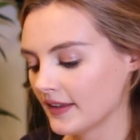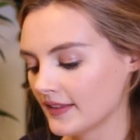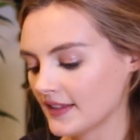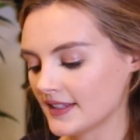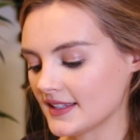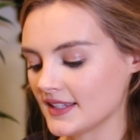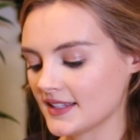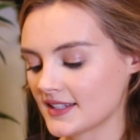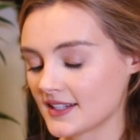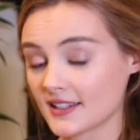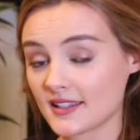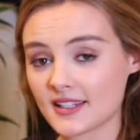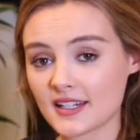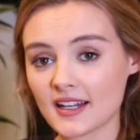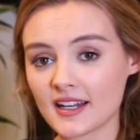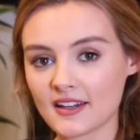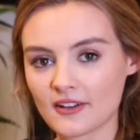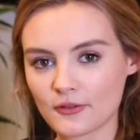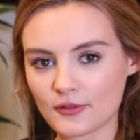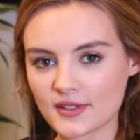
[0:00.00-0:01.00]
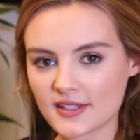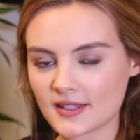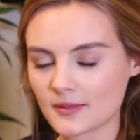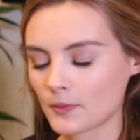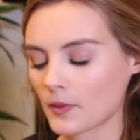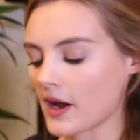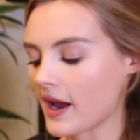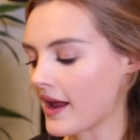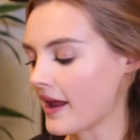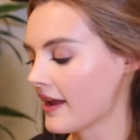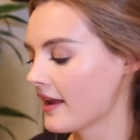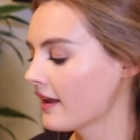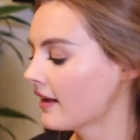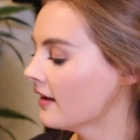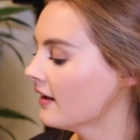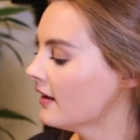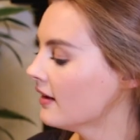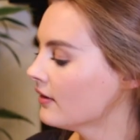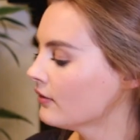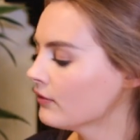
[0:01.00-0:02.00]
This is just a little spray.
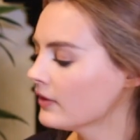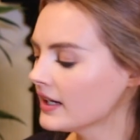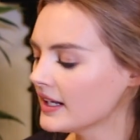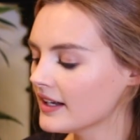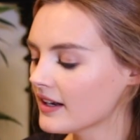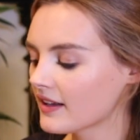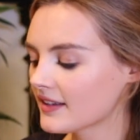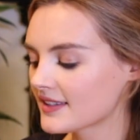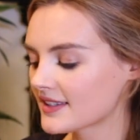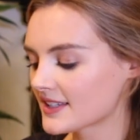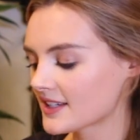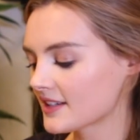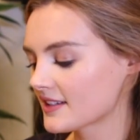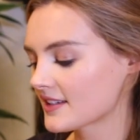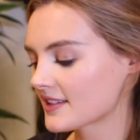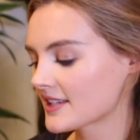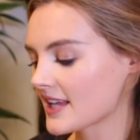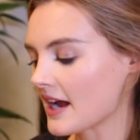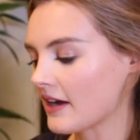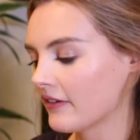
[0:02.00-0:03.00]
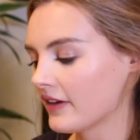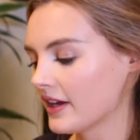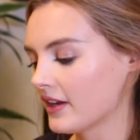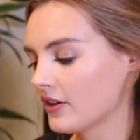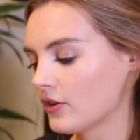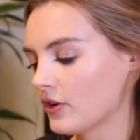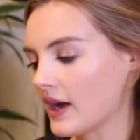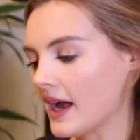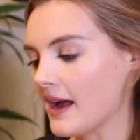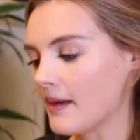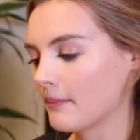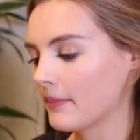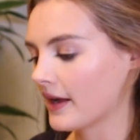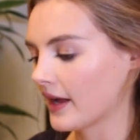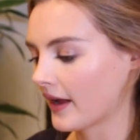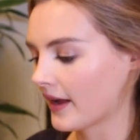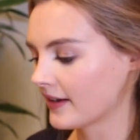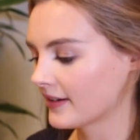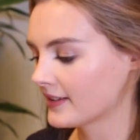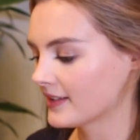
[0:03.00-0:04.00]
Really nice to just carry in your
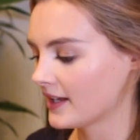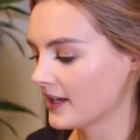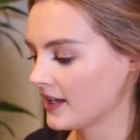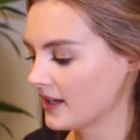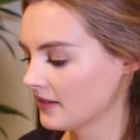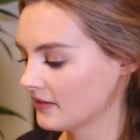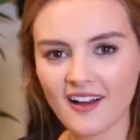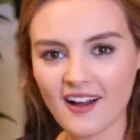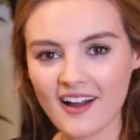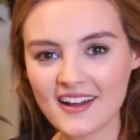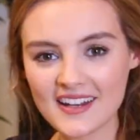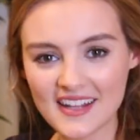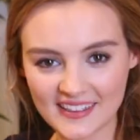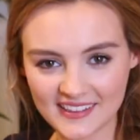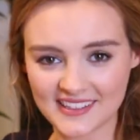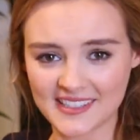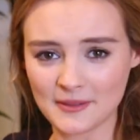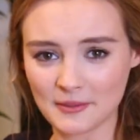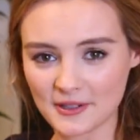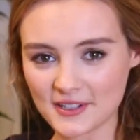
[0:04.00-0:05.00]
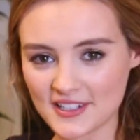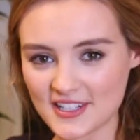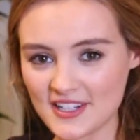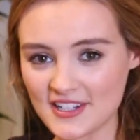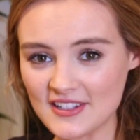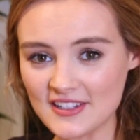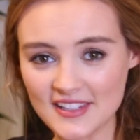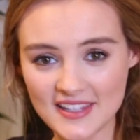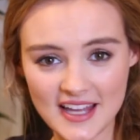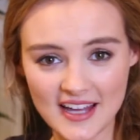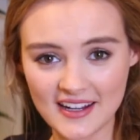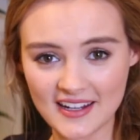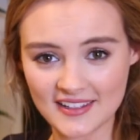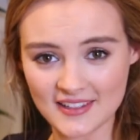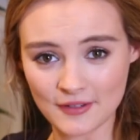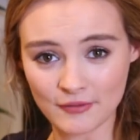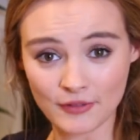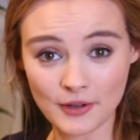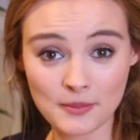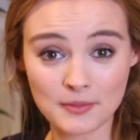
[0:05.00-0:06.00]
handbag, actually. I'd actually want to use that
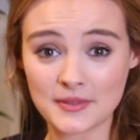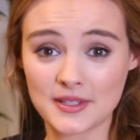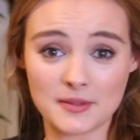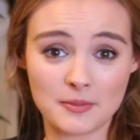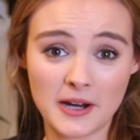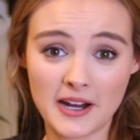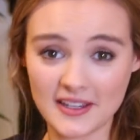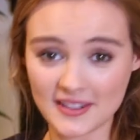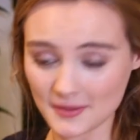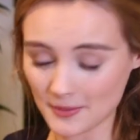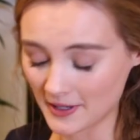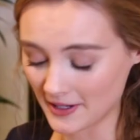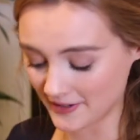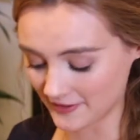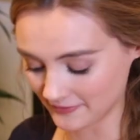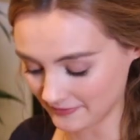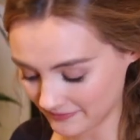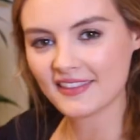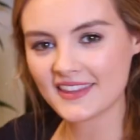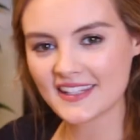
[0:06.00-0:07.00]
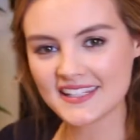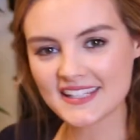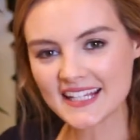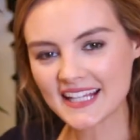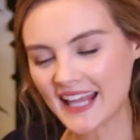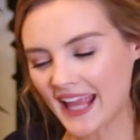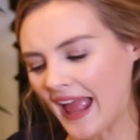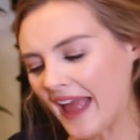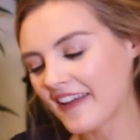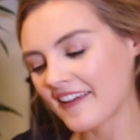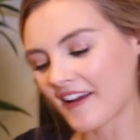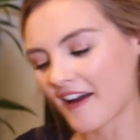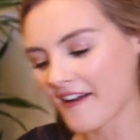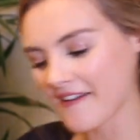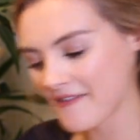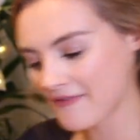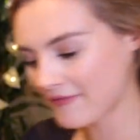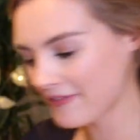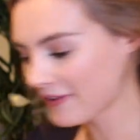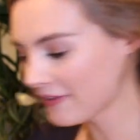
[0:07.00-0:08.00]
as a rim spray as well. This, again,
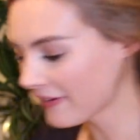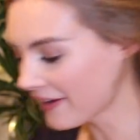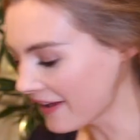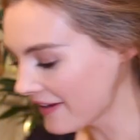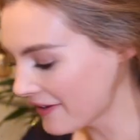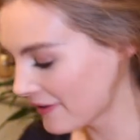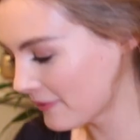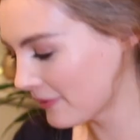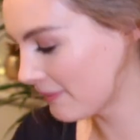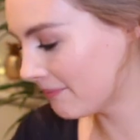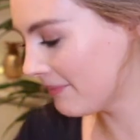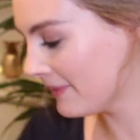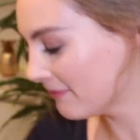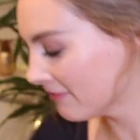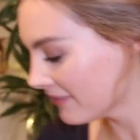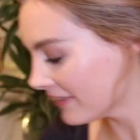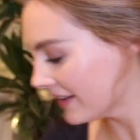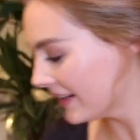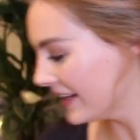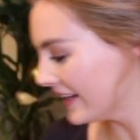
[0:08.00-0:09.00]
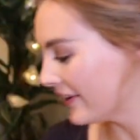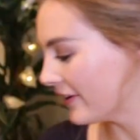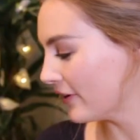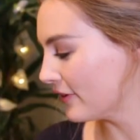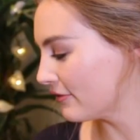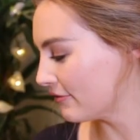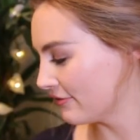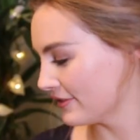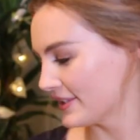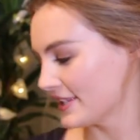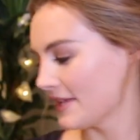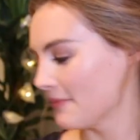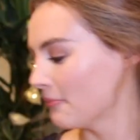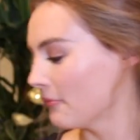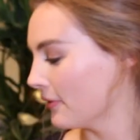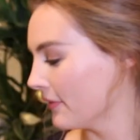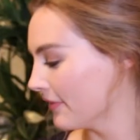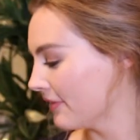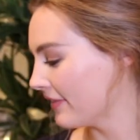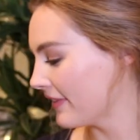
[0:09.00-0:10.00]
I feel like would be really good for someone